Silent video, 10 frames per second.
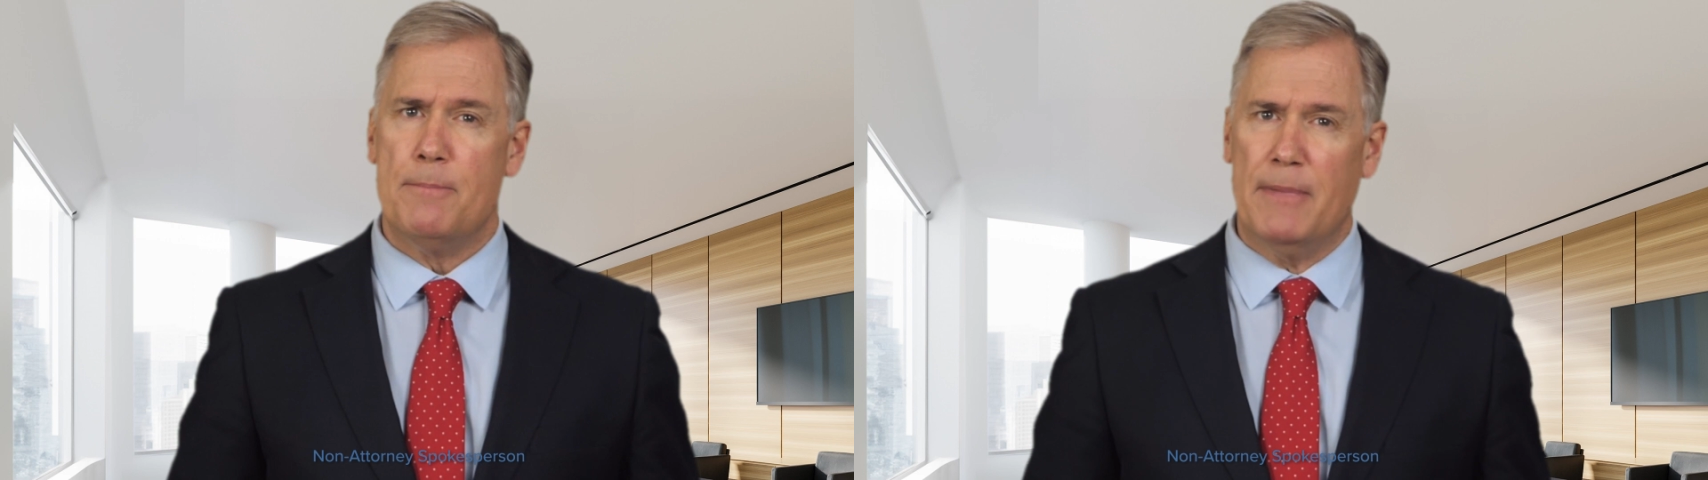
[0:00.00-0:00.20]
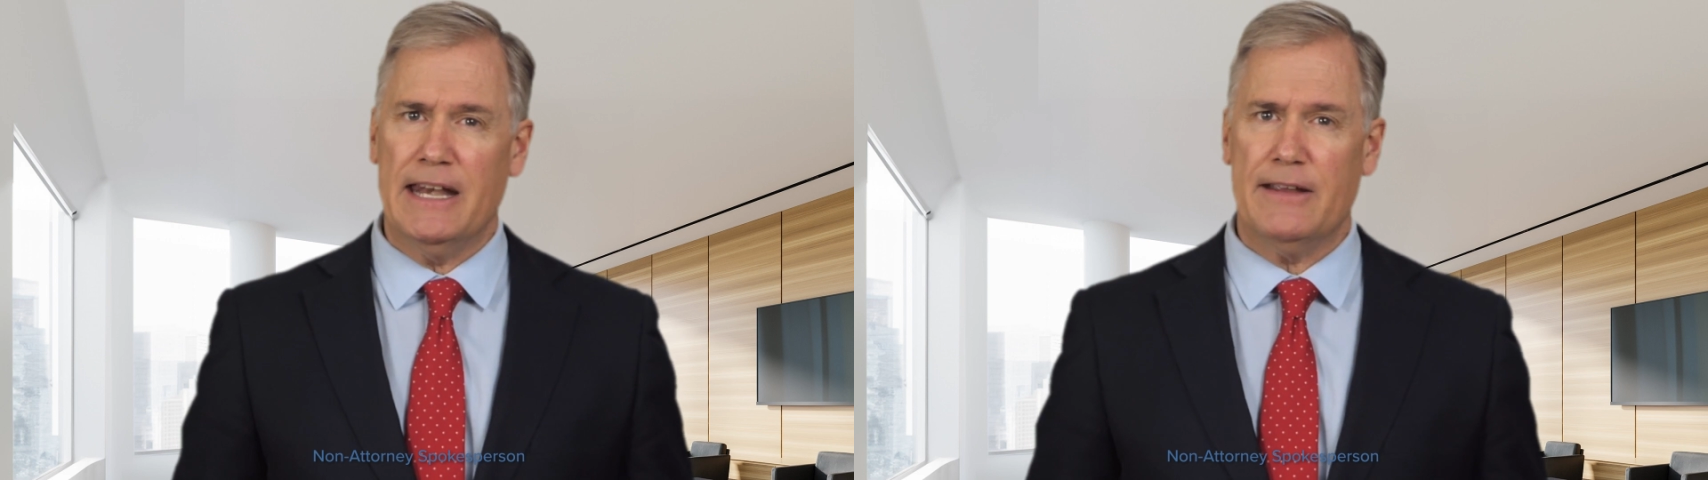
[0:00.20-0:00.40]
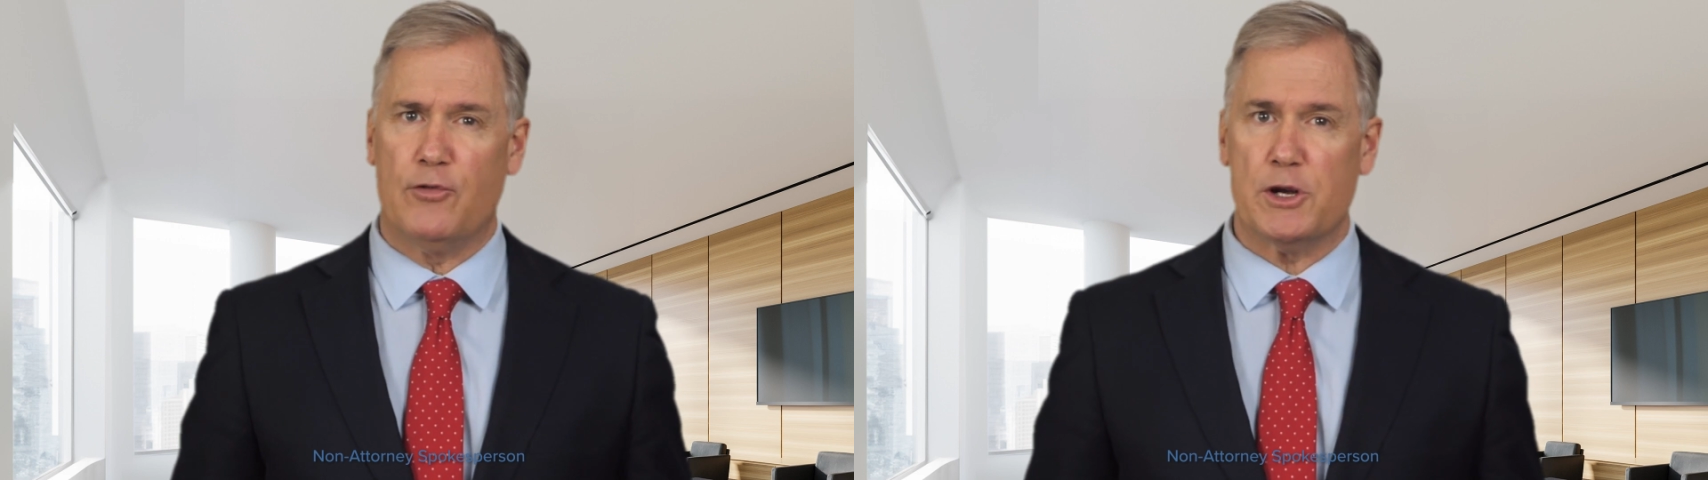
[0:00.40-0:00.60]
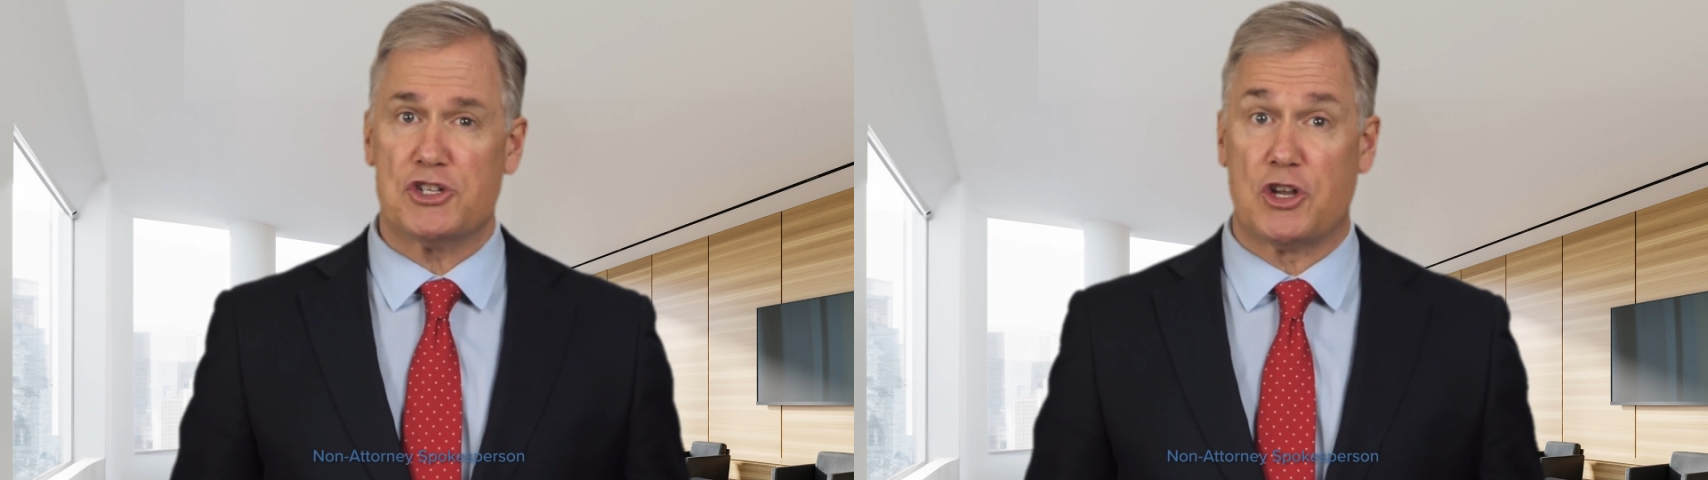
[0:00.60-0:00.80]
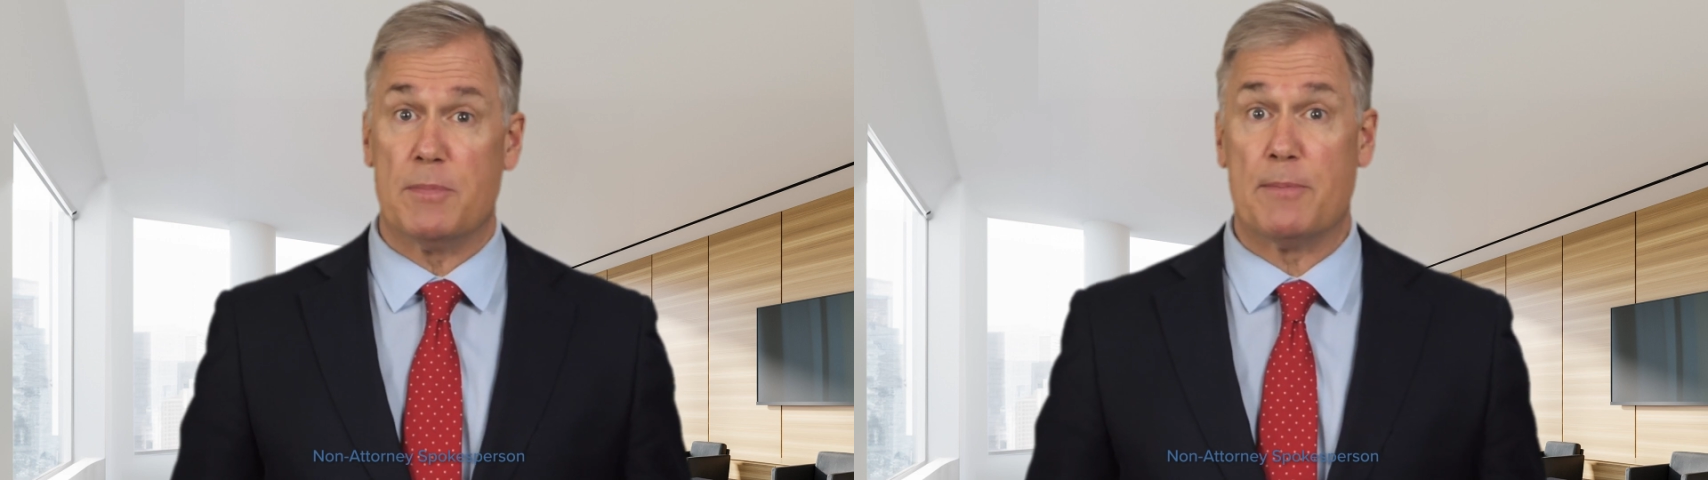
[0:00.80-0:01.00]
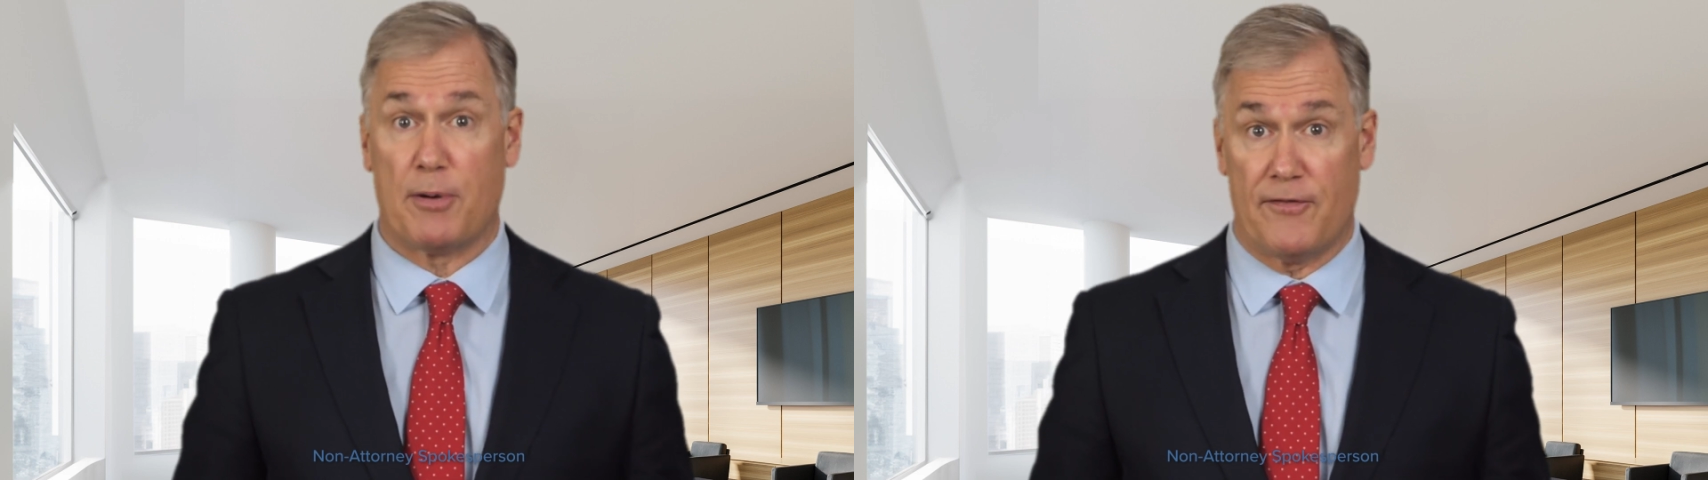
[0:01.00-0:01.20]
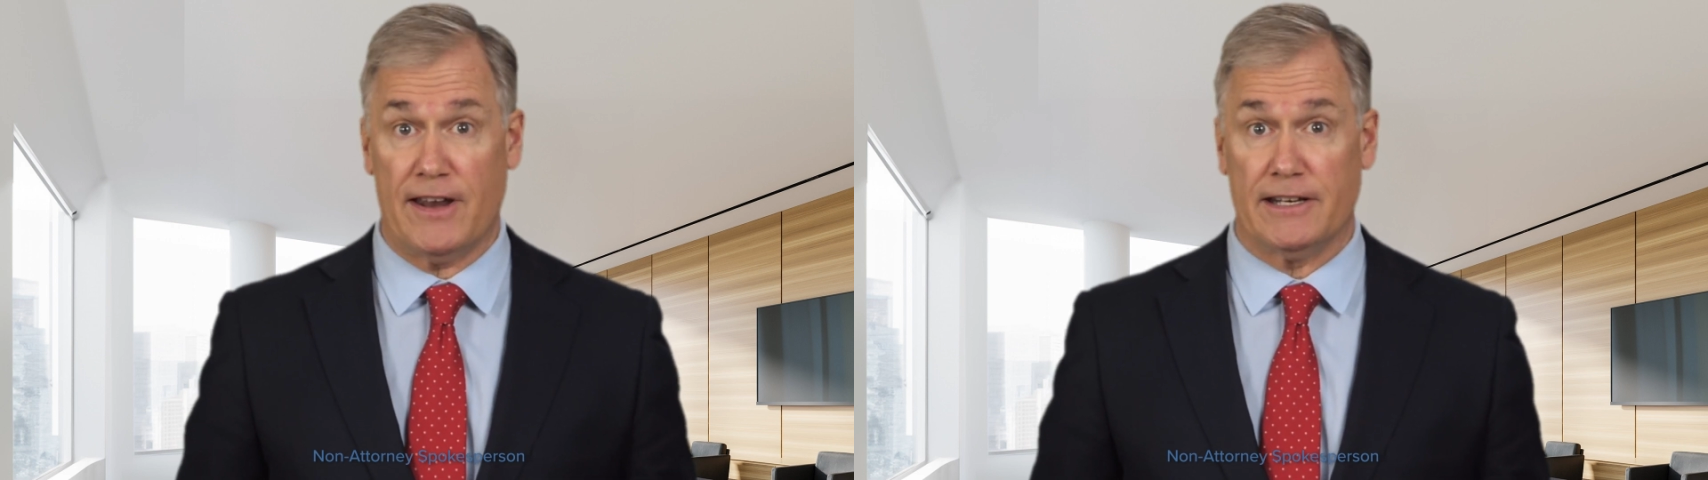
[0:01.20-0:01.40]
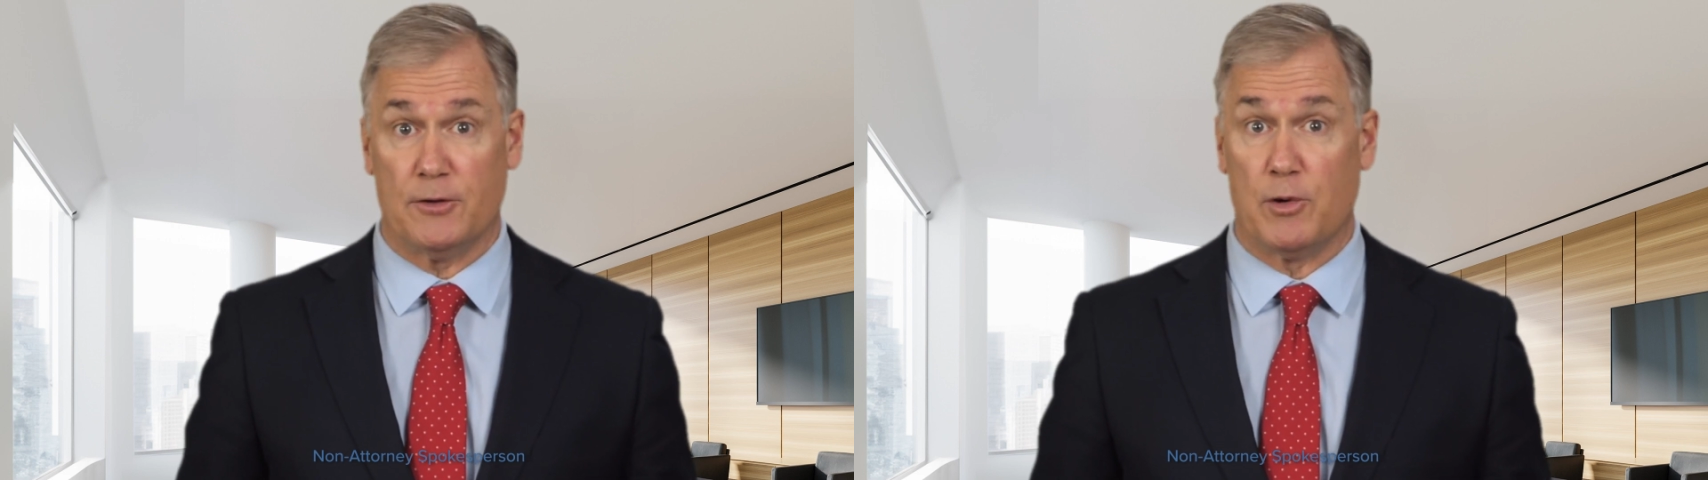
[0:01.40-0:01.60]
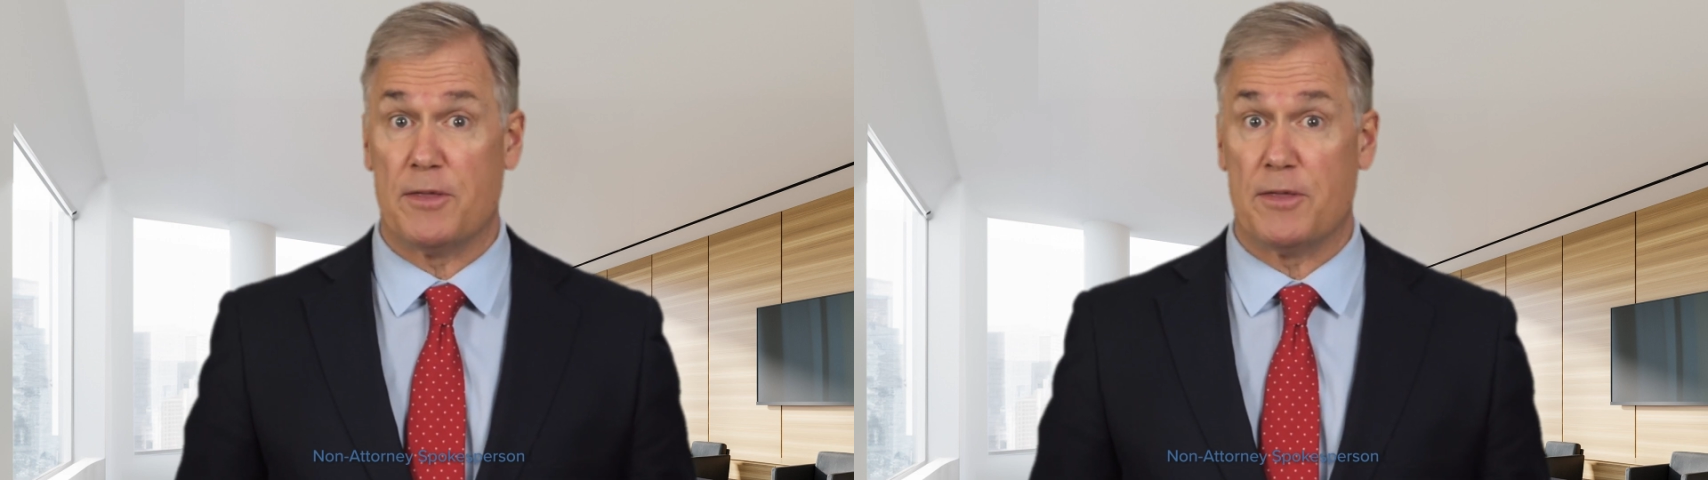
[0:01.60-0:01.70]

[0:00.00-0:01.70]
many of which could be prevented